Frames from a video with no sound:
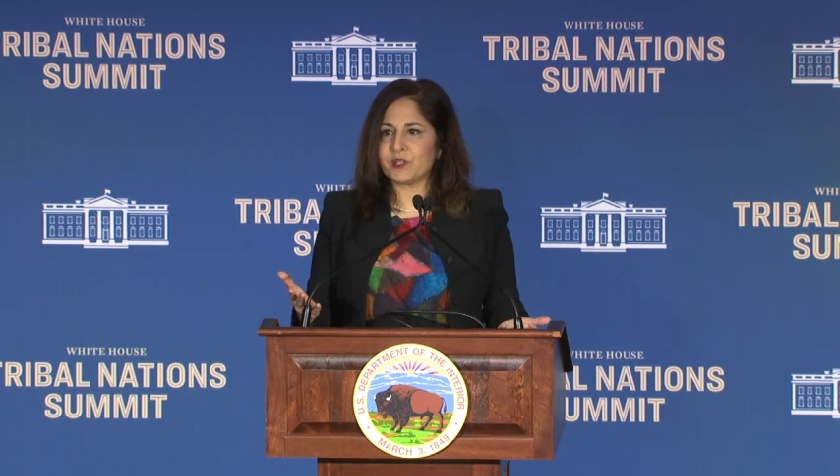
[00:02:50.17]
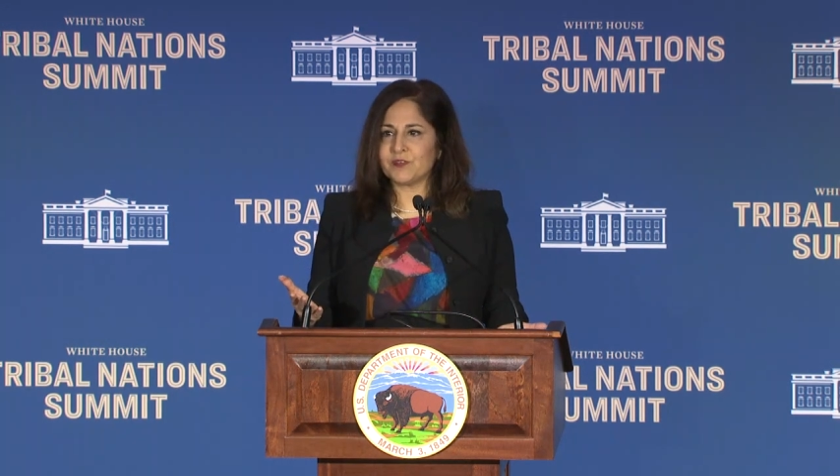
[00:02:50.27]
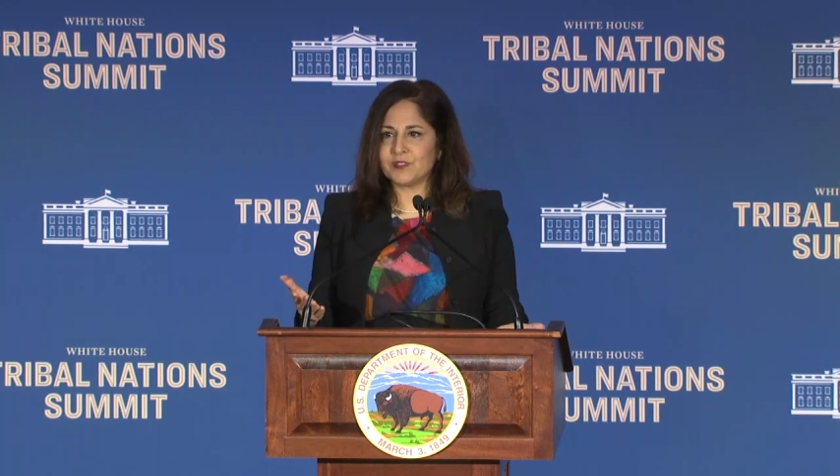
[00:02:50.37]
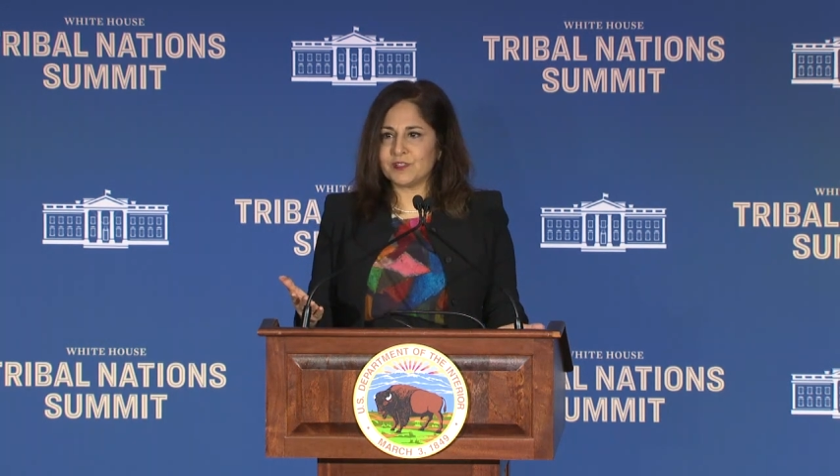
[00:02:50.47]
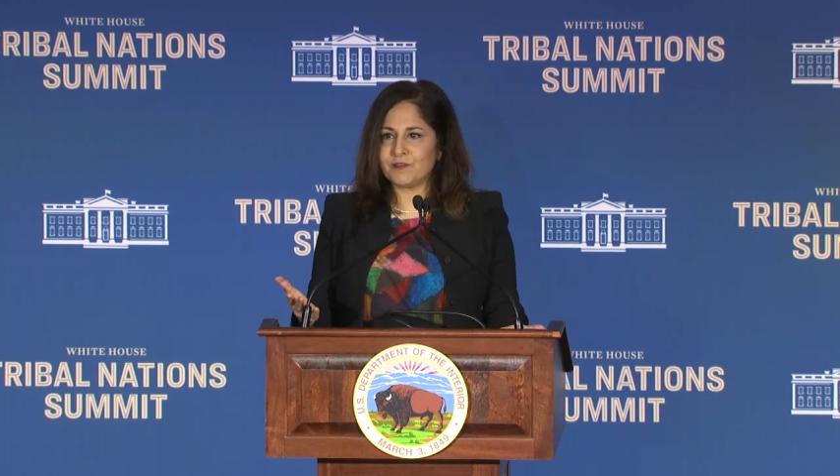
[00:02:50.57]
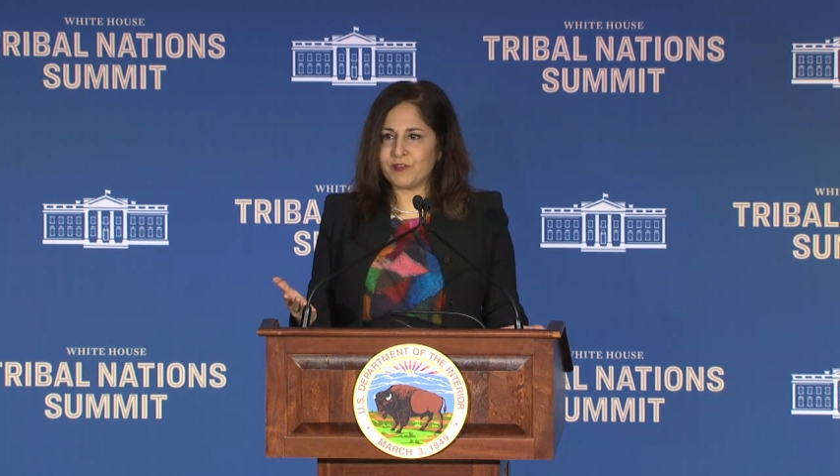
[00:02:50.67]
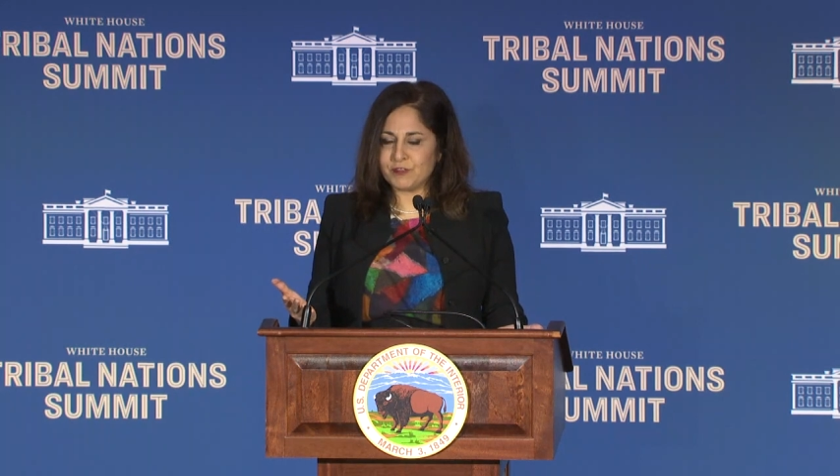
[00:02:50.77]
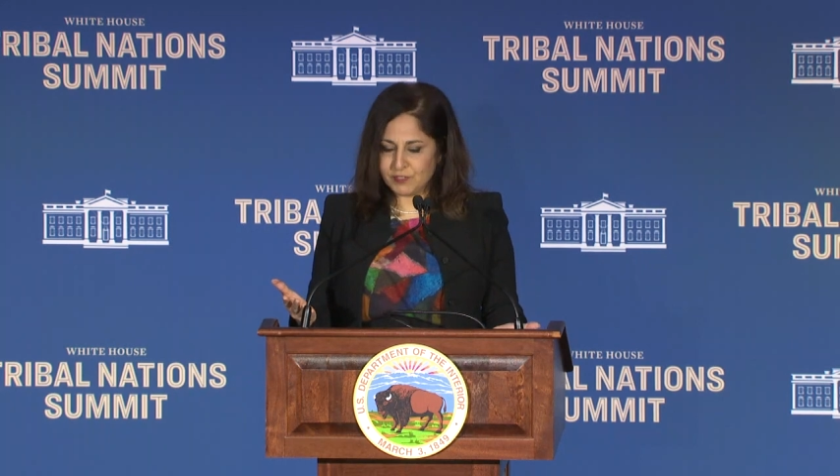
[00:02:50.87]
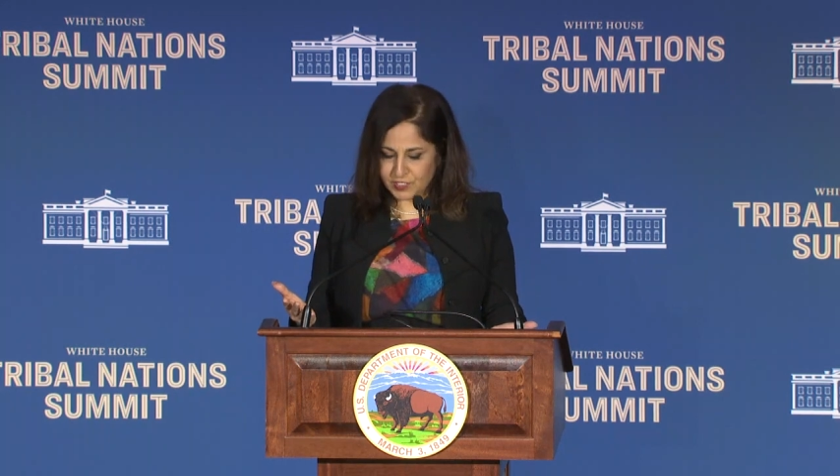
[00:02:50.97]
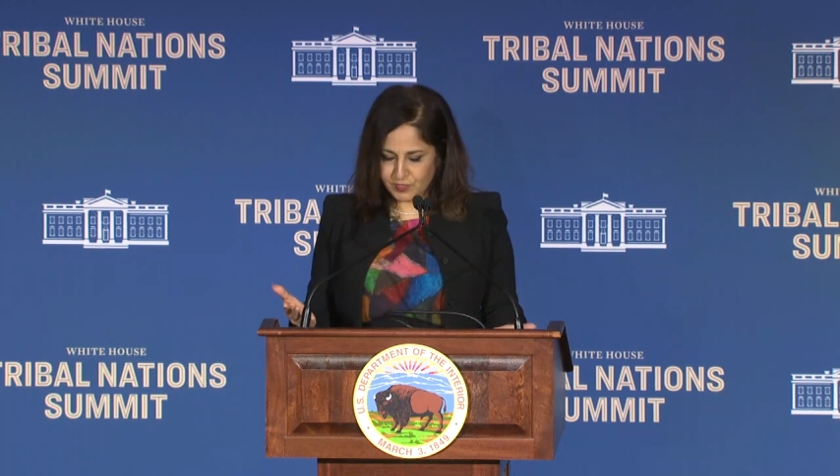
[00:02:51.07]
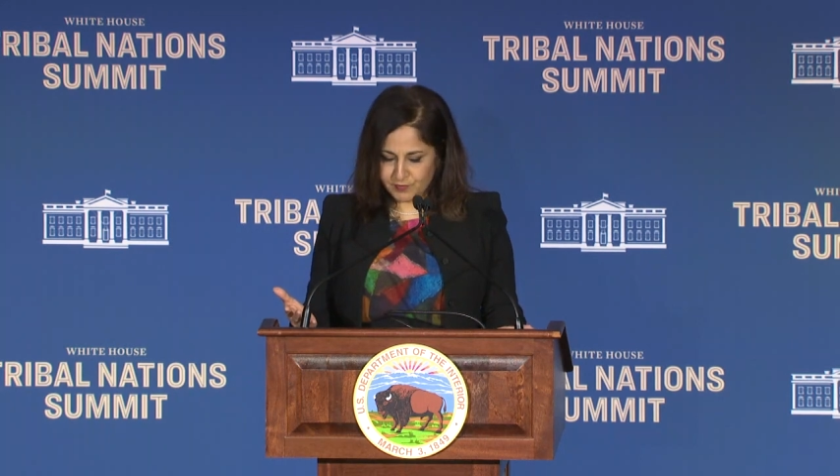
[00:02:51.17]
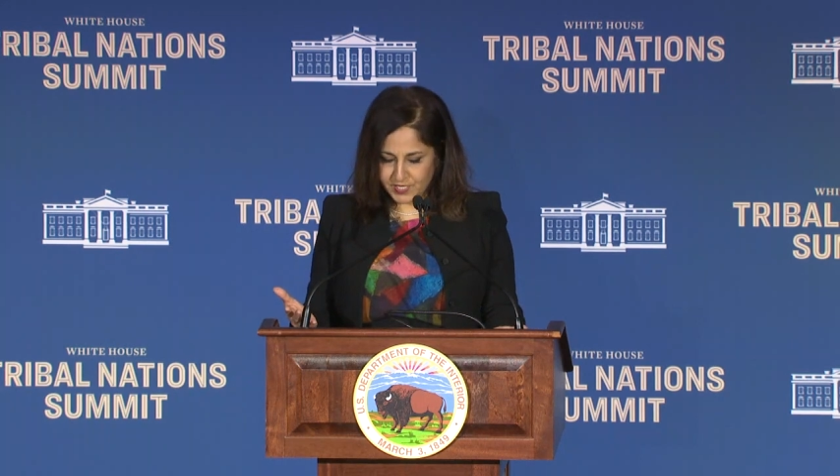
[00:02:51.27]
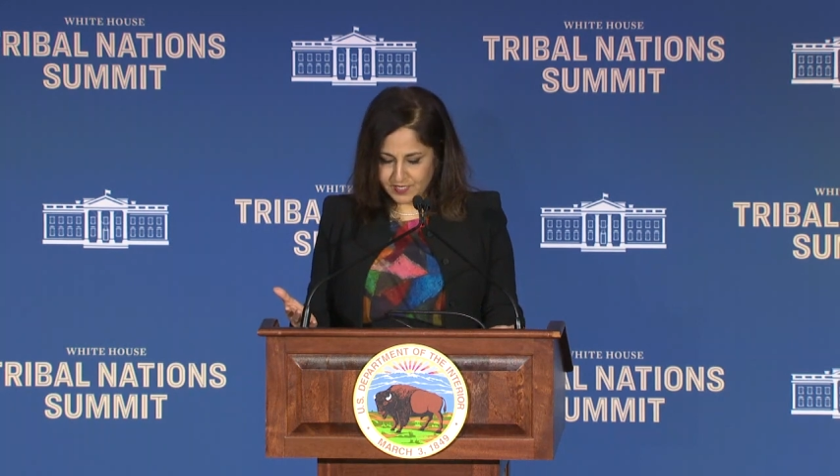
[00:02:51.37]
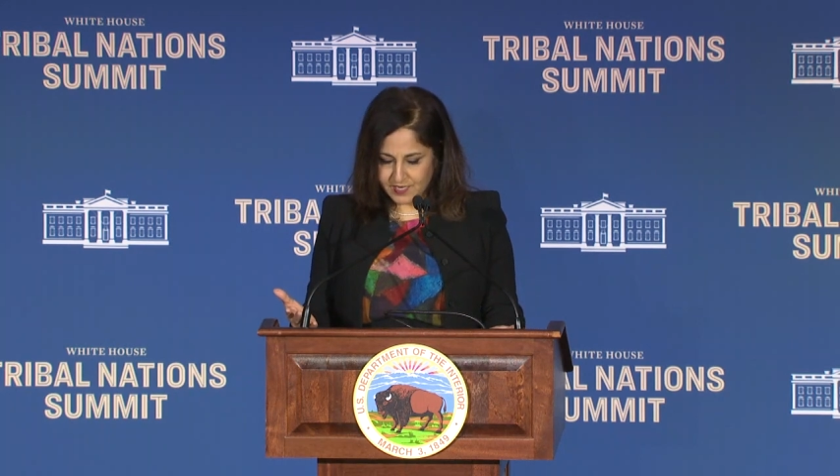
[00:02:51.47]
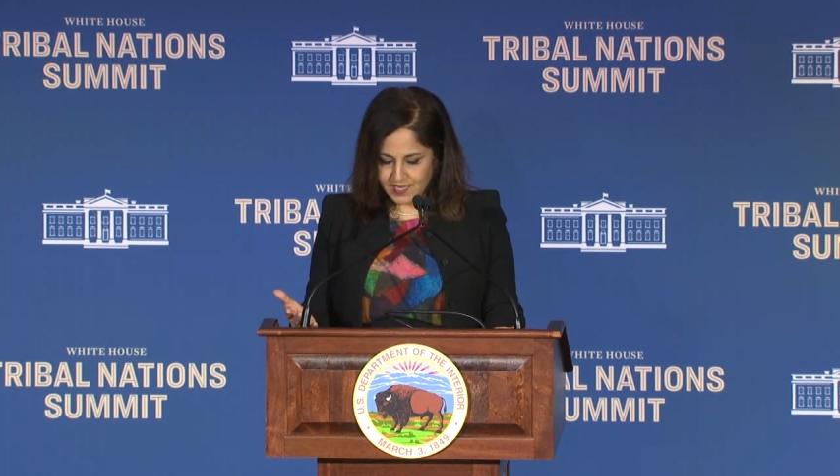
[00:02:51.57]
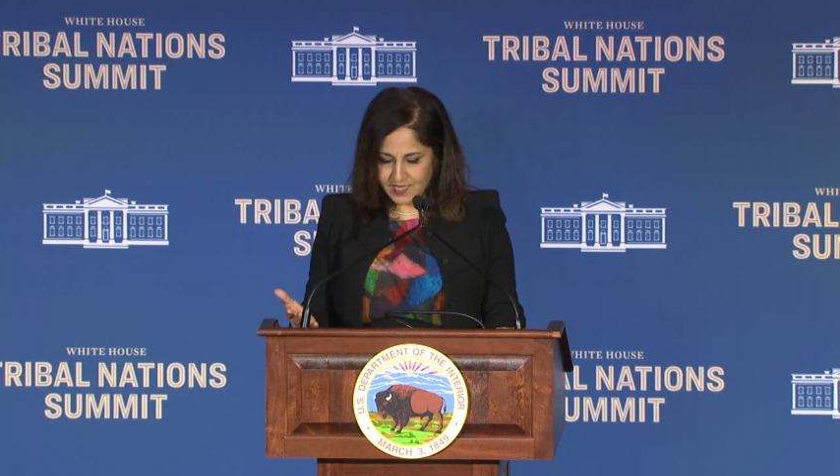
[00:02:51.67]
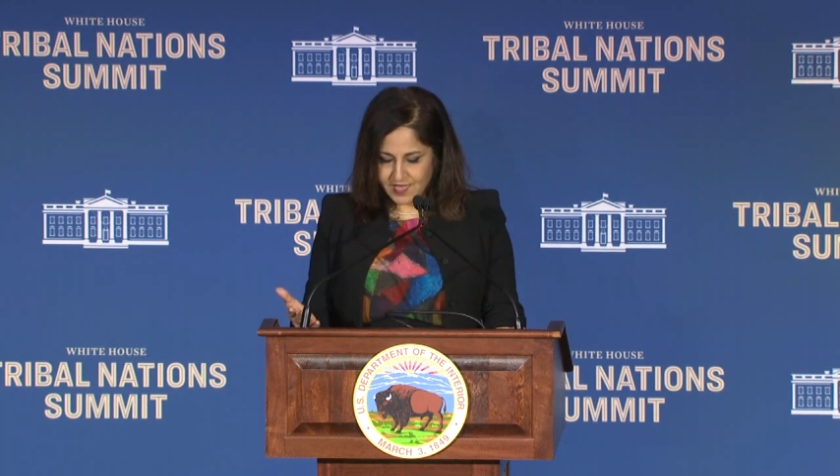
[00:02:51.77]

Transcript: better than the federal government.